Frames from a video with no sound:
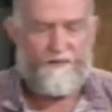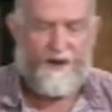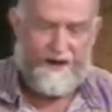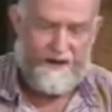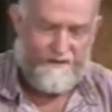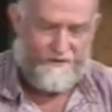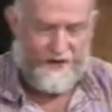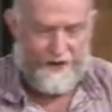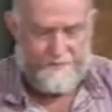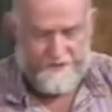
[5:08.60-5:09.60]
I have
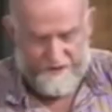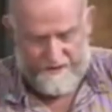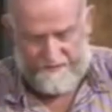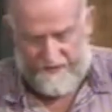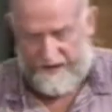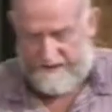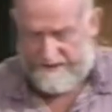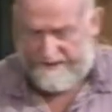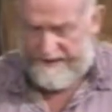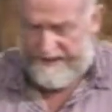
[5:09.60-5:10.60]
kept the faith.
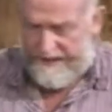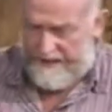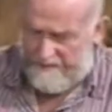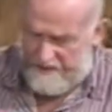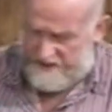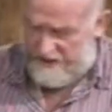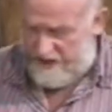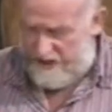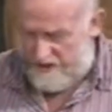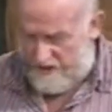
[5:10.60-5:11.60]
Let me
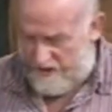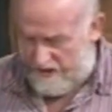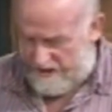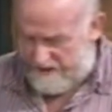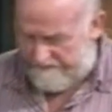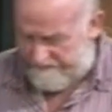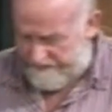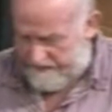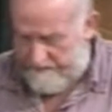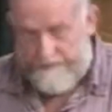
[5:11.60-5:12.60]
suggest to you this.
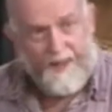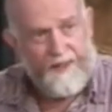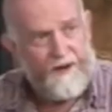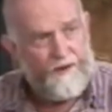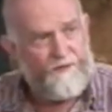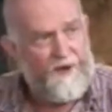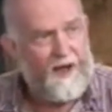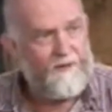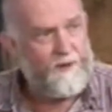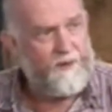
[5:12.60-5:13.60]
There are
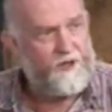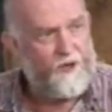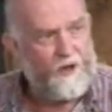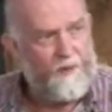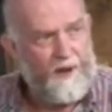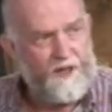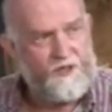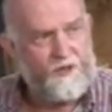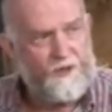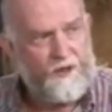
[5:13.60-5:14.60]
five. Let me throw them out to
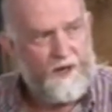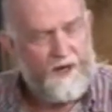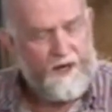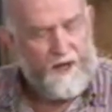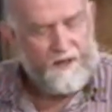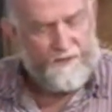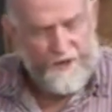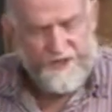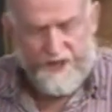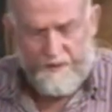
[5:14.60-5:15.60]
you. The
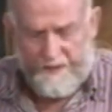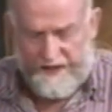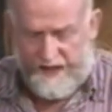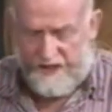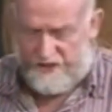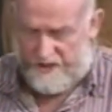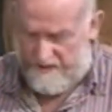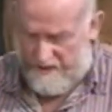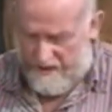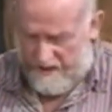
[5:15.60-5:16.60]
first implication
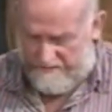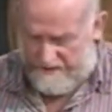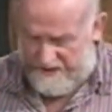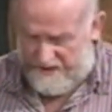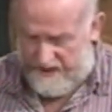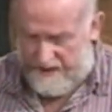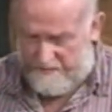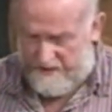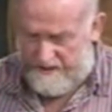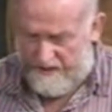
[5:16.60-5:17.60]
of this
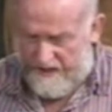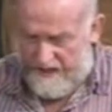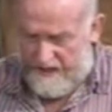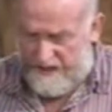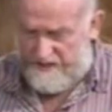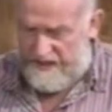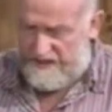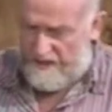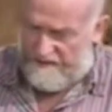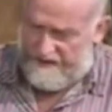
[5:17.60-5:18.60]
statement is that
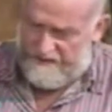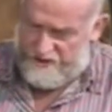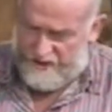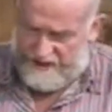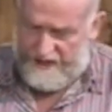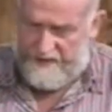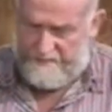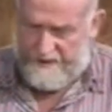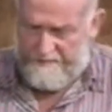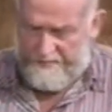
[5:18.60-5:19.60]
of having to keep,
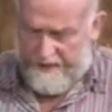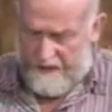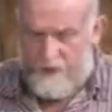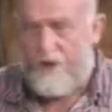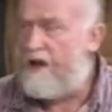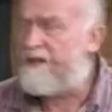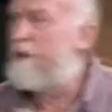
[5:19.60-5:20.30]
you can't keep